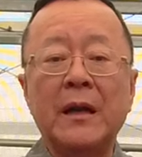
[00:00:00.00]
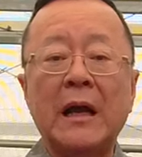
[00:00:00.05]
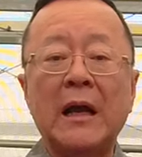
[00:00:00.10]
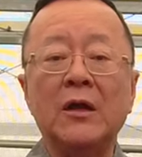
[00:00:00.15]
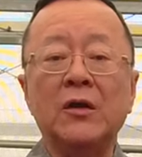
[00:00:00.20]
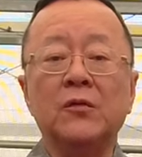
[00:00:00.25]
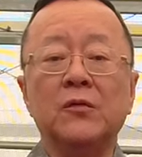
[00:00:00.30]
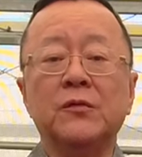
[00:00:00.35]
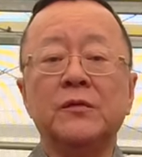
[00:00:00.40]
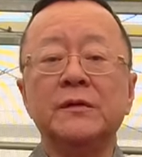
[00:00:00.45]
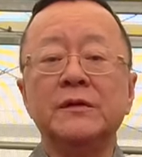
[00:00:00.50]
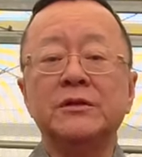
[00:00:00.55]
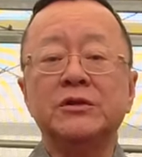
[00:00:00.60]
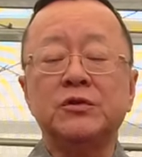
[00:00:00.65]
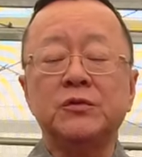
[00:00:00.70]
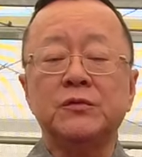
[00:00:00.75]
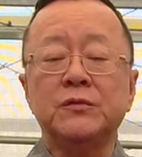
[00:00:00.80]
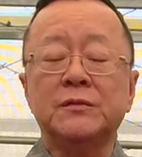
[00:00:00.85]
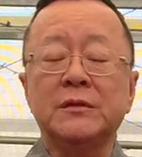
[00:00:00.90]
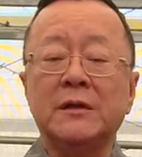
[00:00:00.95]
I always
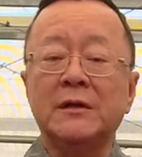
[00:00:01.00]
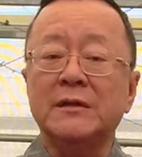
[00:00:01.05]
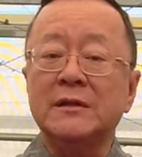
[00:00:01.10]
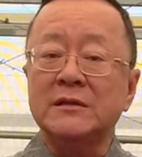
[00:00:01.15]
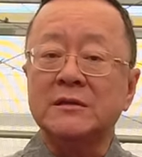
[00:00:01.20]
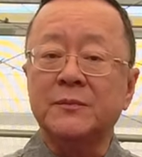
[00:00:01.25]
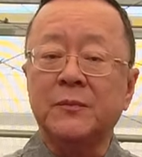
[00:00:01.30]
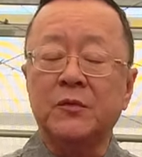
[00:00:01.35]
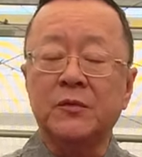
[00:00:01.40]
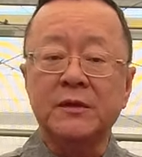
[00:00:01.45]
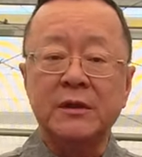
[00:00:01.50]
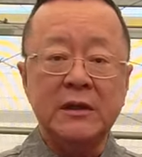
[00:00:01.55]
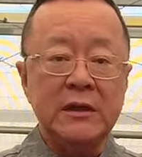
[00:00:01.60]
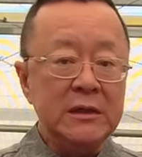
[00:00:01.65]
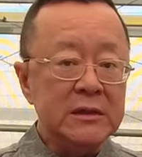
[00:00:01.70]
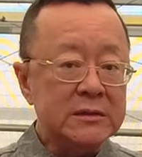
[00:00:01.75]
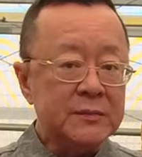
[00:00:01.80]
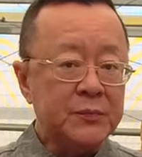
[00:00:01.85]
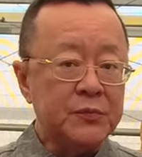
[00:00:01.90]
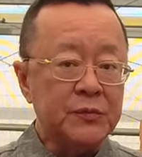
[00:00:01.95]
use a small
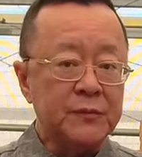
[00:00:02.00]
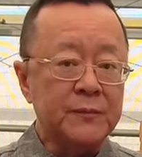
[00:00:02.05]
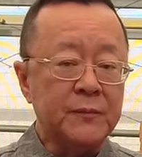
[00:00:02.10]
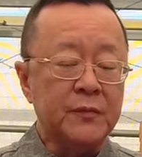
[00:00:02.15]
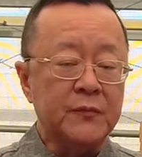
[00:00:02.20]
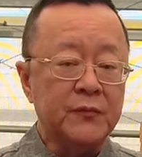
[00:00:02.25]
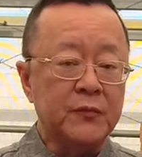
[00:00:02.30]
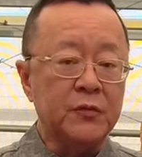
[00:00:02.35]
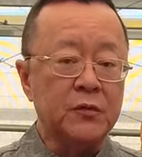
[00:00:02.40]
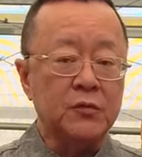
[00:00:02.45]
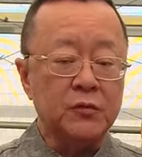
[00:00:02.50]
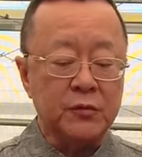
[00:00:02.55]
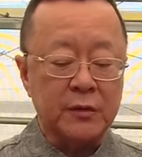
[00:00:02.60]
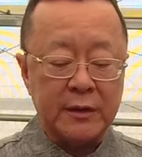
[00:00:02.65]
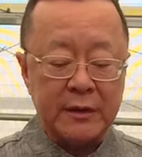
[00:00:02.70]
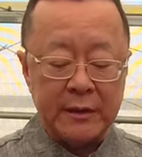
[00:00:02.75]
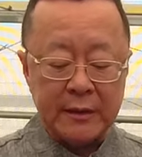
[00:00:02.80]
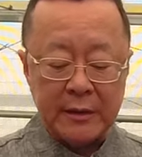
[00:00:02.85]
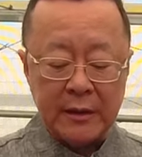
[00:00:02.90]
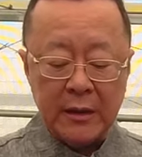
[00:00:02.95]
teaspoon for the
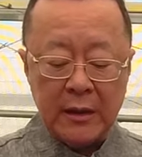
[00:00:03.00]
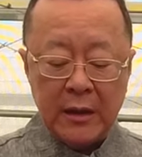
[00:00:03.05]
orchid.